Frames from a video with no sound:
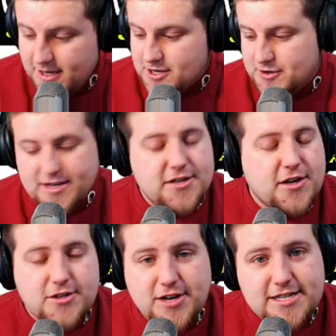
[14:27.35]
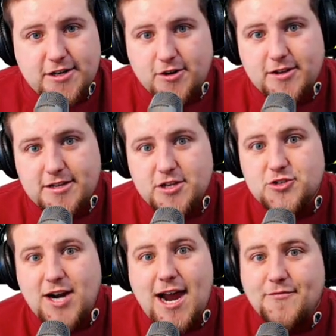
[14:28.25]
you didn't address it early in the
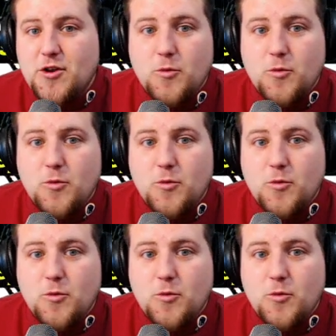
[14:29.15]
draft.